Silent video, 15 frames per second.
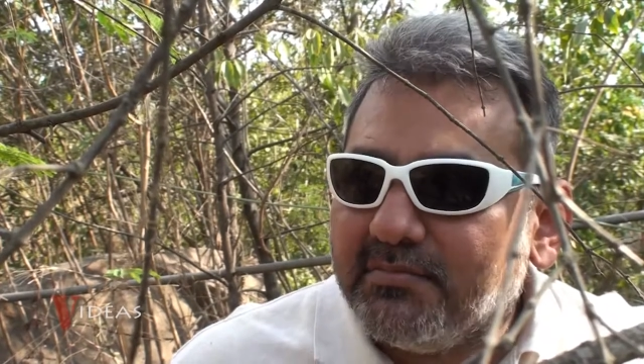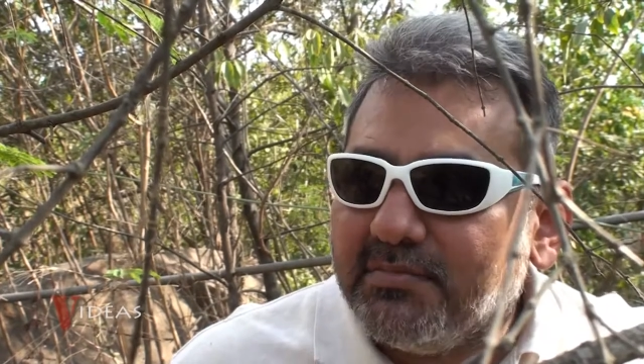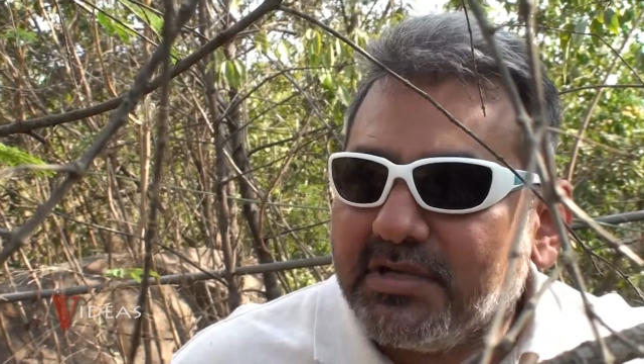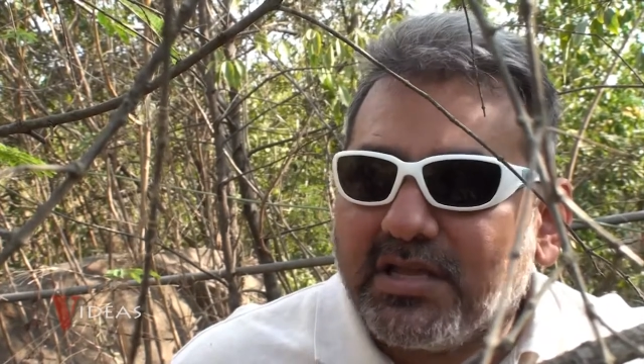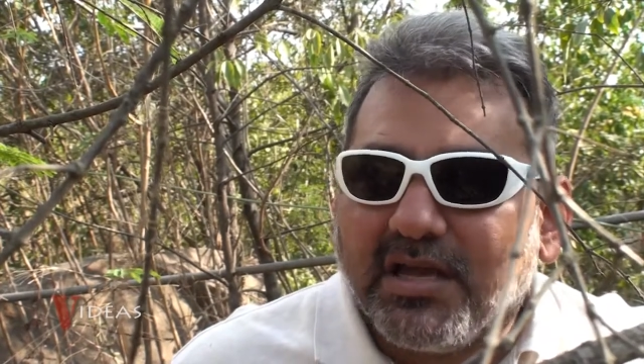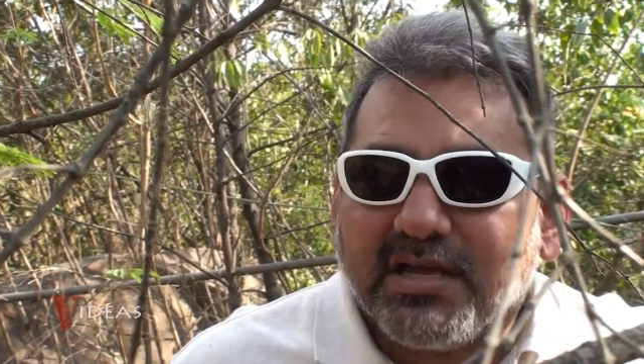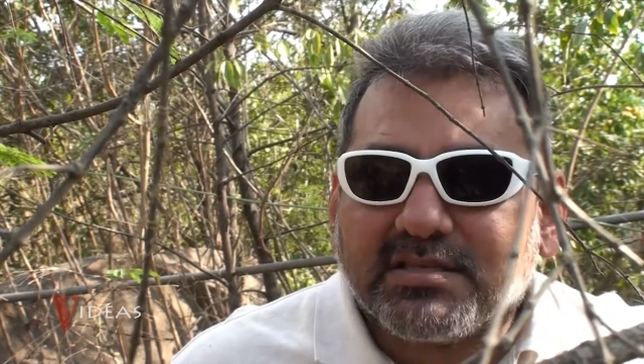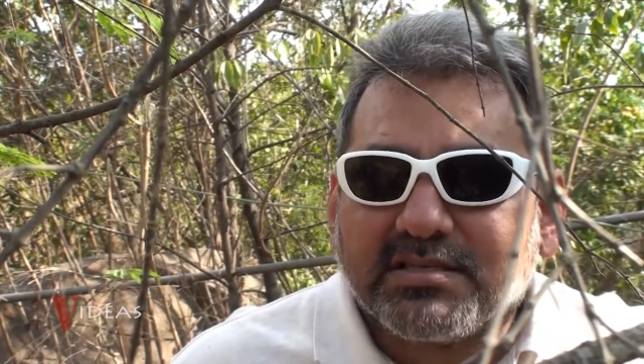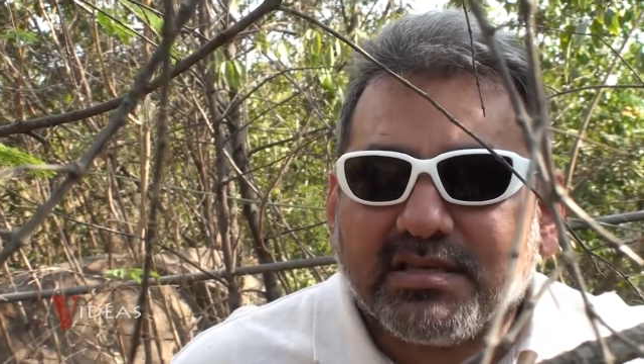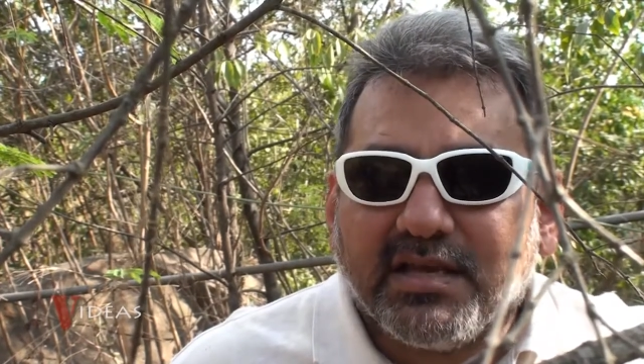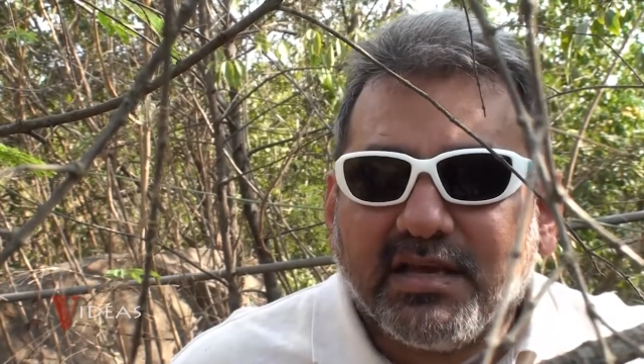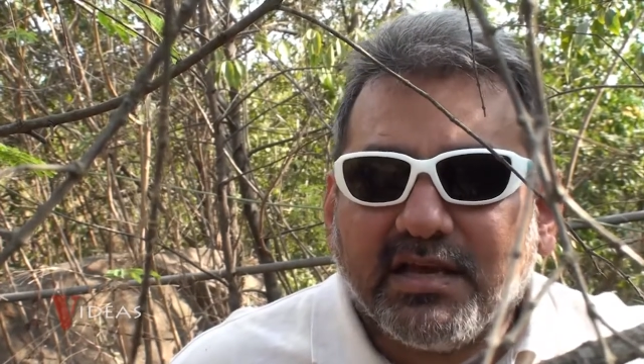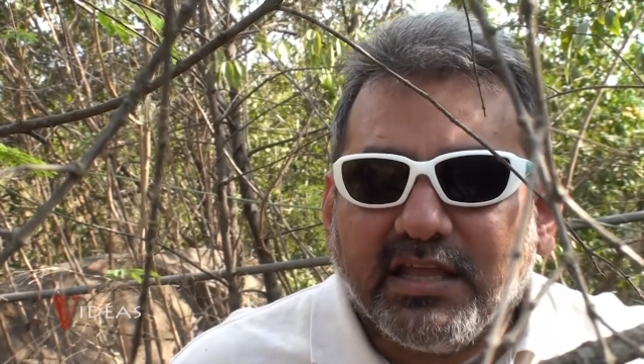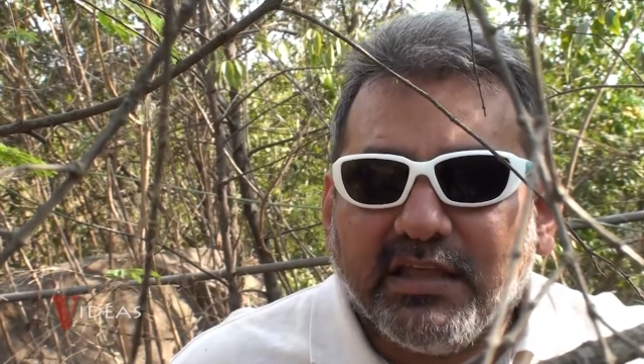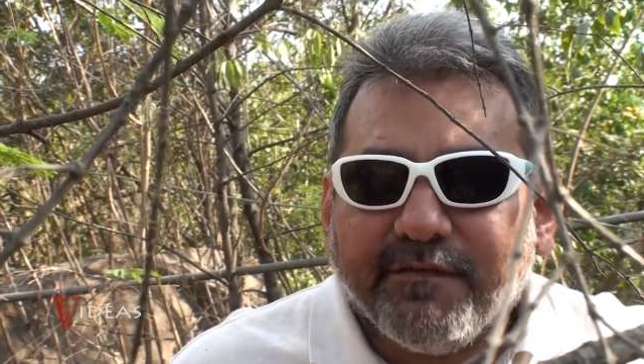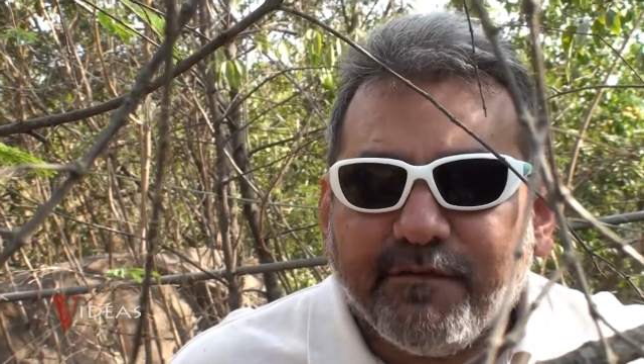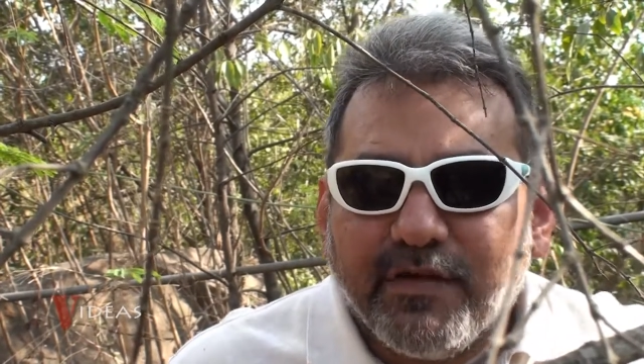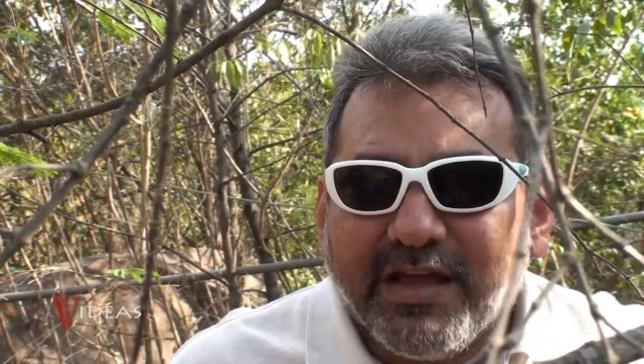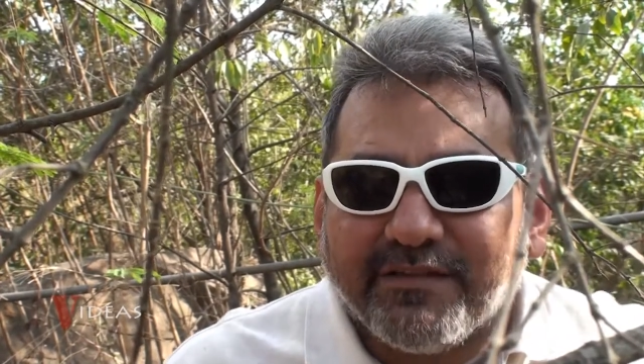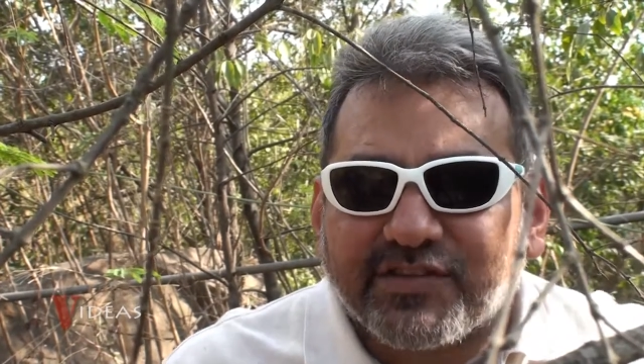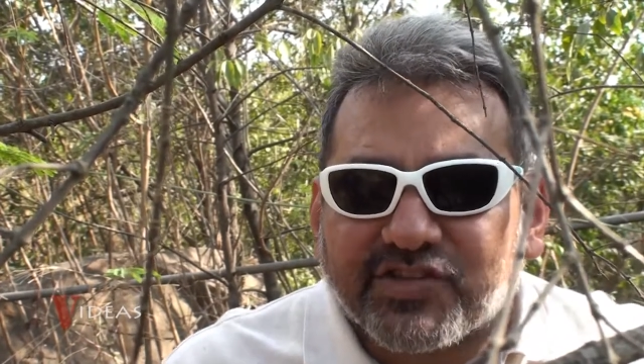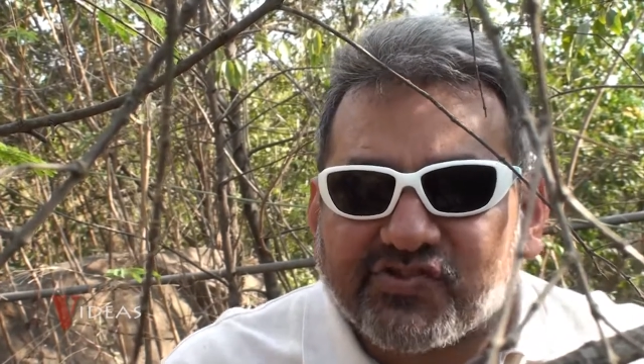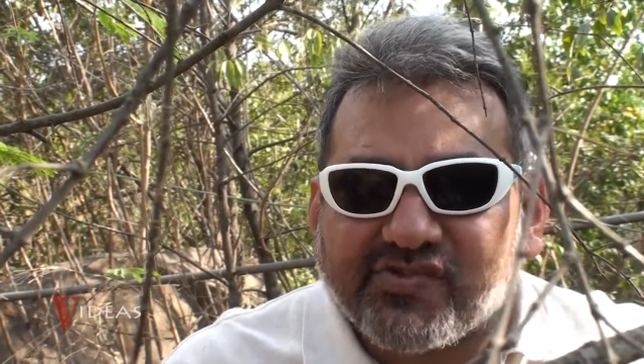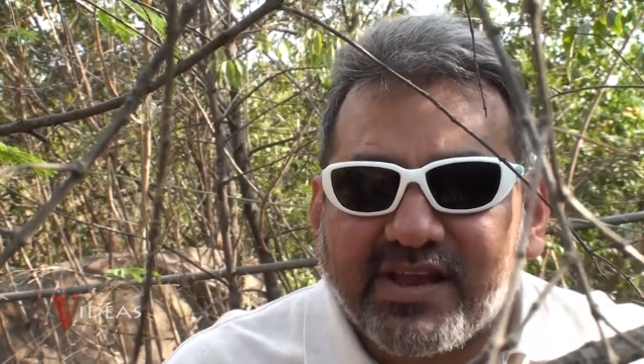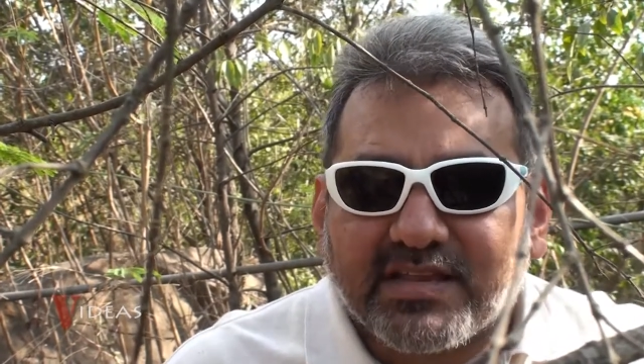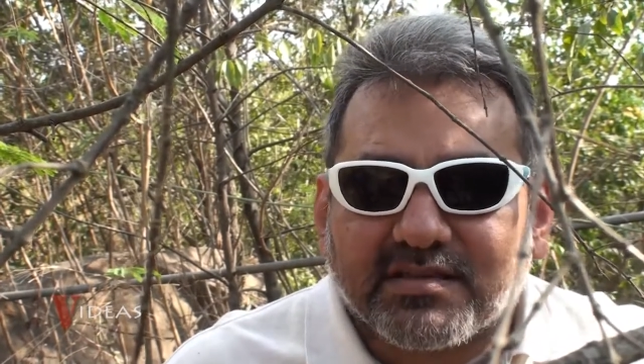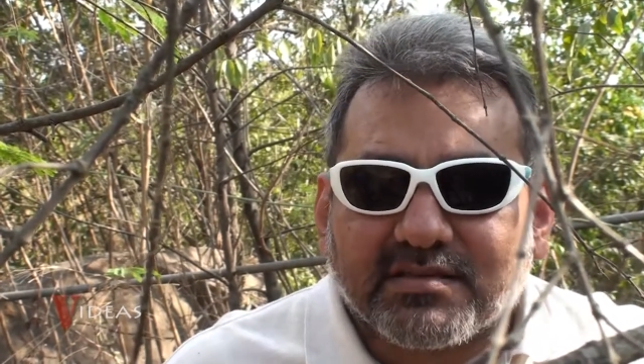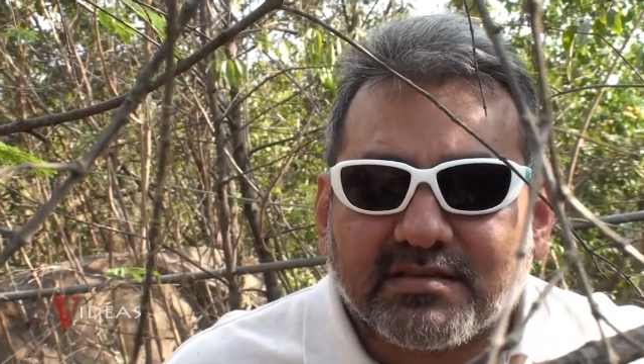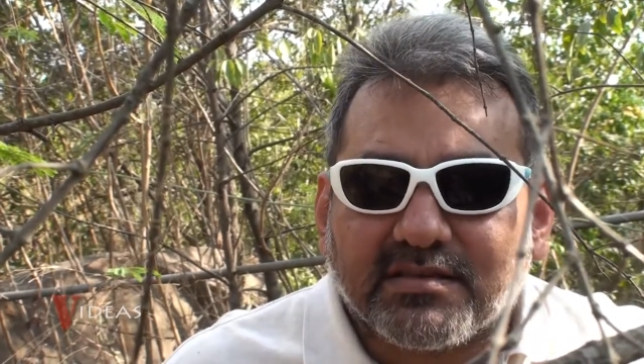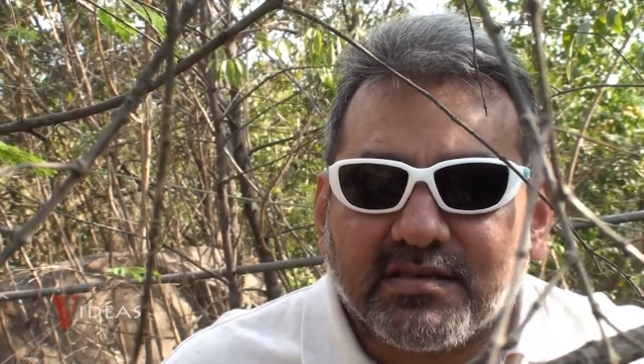Because if we have
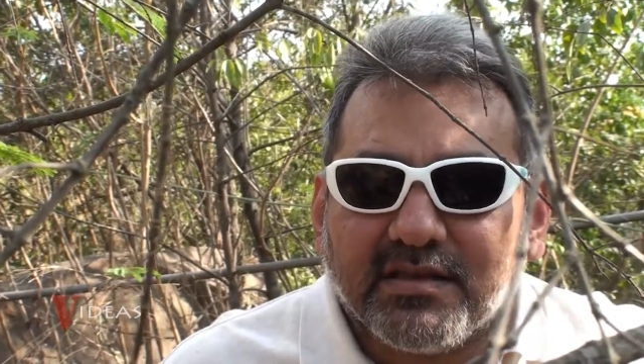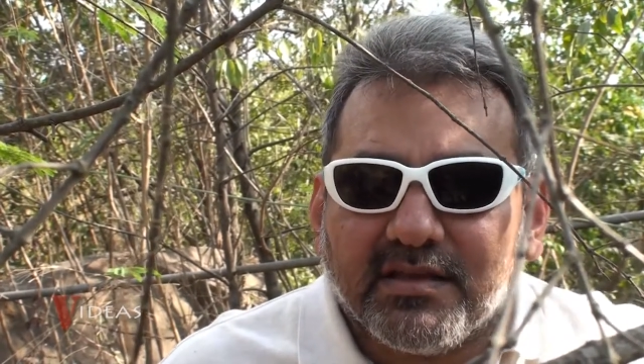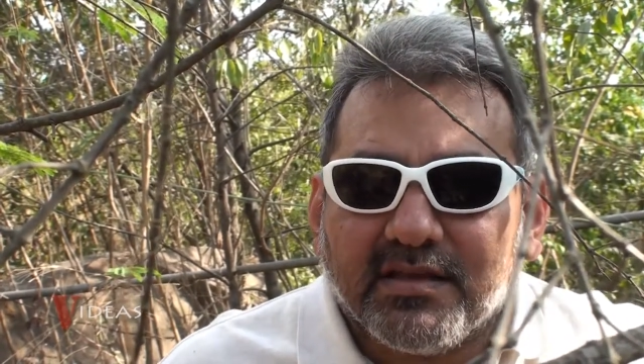stress,